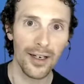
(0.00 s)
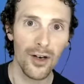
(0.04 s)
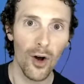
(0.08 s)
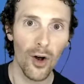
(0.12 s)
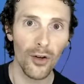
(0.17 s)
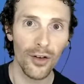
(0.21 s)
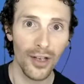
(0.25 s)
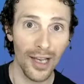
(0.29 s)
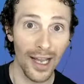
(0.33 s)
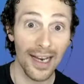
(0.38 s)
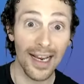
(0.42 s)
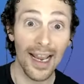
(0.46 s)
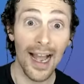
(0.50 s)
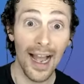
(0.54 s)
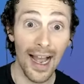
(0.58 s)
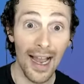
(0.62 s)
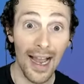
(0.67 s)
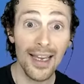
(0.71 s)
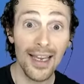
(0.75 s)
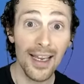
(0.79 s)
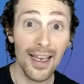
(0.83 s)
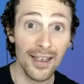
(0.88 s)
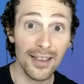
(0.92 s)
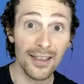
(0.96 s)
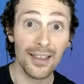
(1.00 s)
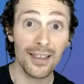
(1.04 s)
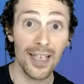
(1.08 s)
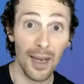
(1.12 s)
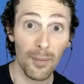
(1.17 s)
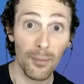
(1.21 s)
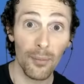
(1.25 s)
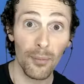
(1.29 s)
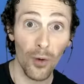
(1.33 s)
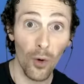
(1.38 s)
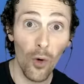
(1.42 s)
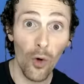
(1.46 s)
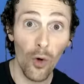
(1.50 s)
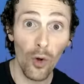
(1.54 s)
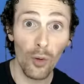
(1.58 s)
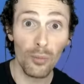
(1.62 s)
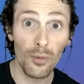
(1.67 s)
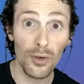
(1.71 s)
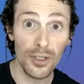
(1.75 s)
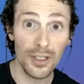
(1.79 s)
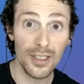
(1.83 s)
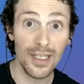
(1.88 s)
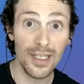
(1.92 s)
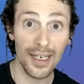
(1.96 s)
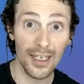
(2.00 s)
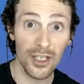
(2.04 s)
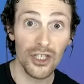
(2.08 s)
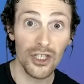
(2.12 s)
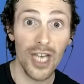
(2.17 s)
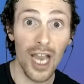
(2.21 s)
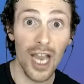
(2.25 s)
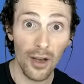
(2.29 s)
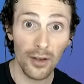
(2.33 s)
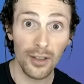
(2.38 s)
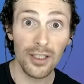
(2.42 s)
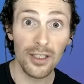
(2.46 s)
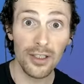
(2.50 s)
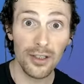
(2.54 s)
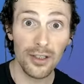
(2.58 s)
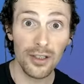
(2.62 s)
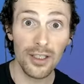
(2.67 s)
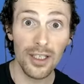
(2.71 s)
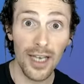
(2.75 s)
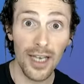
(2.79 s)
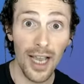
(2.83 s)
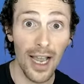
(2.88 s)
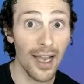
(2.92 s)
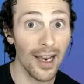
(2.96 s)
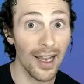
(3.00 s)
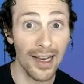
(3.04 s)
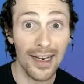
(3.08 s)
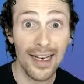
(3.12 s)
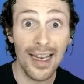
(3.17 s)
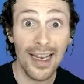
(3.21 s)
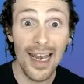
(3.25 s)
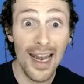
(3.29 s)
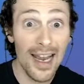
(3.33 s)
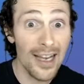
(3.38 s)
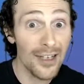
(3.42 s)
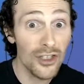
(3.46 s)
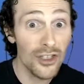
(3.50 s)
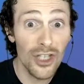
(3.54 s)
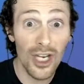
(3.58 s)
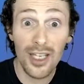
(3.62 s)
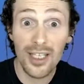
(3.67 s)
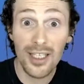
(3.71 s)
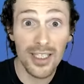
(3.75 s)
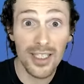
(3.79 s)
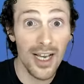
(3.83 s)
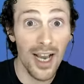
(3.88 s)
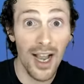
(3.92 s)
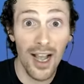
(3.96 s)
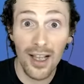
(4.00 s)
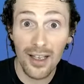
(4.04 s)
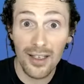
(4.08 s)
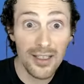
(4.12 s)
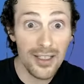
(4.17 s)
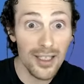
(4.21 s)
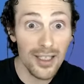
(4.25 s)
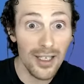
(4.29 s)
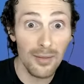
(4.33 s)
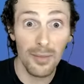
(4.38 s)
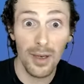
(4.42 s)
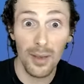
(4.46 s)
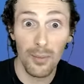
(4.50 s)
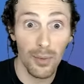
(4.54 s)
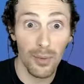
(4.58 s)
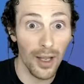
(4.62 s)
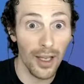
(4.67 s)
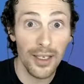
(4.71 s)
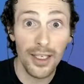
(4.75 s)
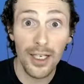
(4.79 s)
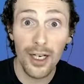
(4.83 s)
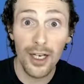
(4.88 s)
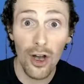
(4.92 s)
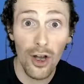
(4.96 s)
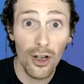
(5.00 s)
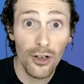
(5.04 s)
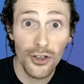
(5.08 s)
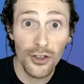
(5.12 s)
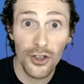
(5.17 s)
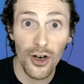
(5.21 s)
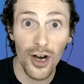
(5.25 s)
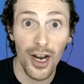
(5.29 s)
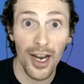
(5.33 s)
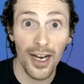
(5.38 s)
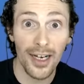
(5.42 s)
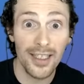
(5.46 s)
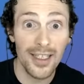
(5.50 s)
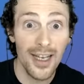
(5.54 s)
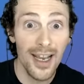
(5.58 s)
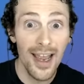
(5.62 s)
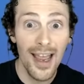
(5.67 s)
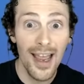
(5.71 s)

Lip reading: God. Like, I ended up almost like shouting to the guy, like, can I just cancel my bloody contract?